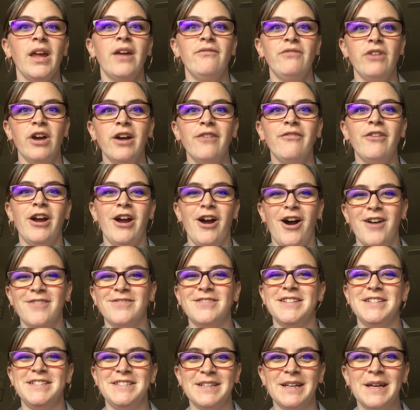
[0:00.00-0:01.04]
very, very
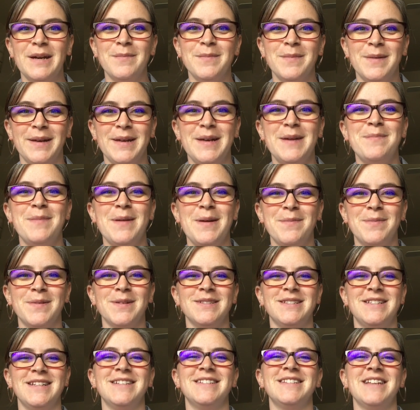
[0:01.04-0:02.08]
often to get people
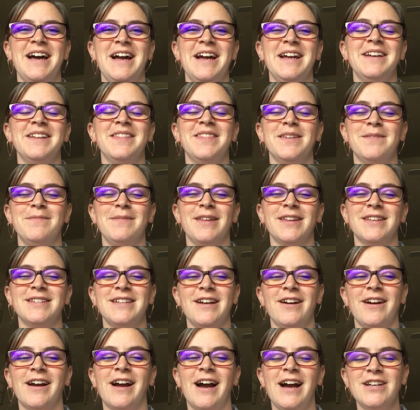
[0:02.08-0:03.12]
to sign the
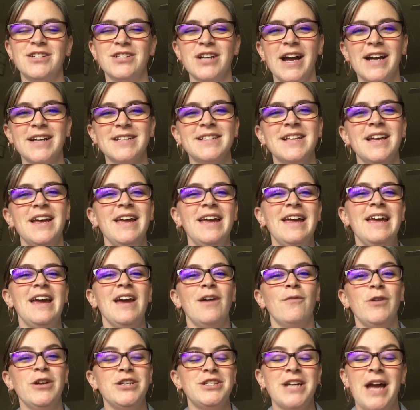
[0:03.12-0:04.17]
military contracts,
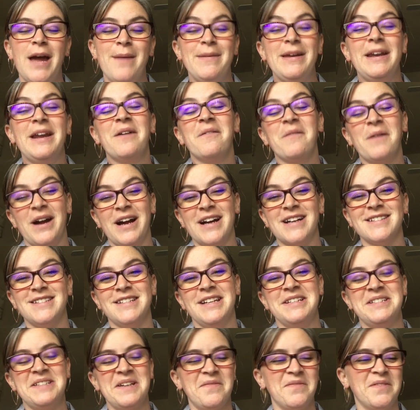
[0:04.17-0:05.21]
which, I mean, it works.
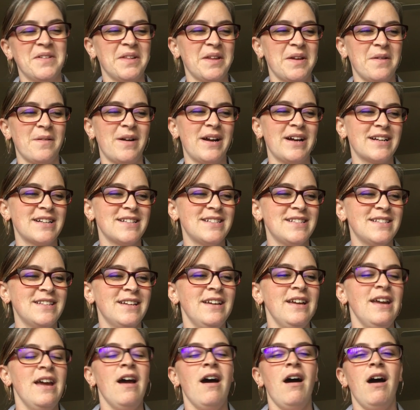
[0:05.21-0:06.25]
It definitely works.
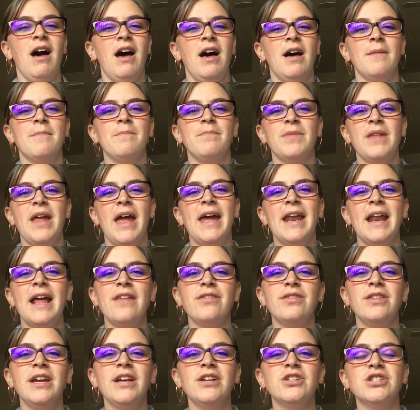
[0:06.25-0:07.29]
And I
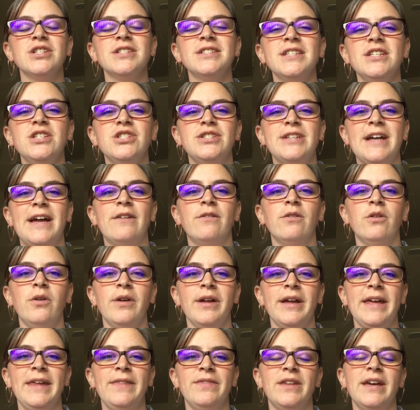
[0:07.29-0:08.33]
think just in general,
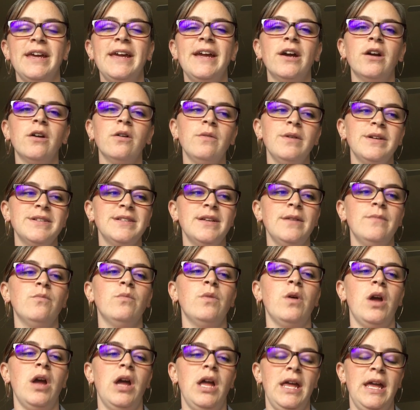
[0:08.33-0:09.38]
the heroism
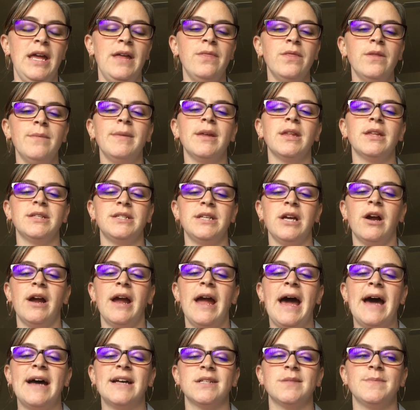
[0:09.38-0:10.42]
in the military
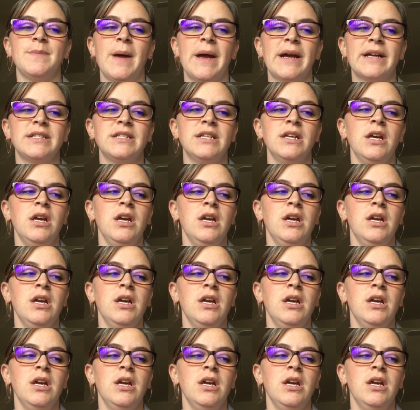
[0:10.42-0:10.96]
aspect,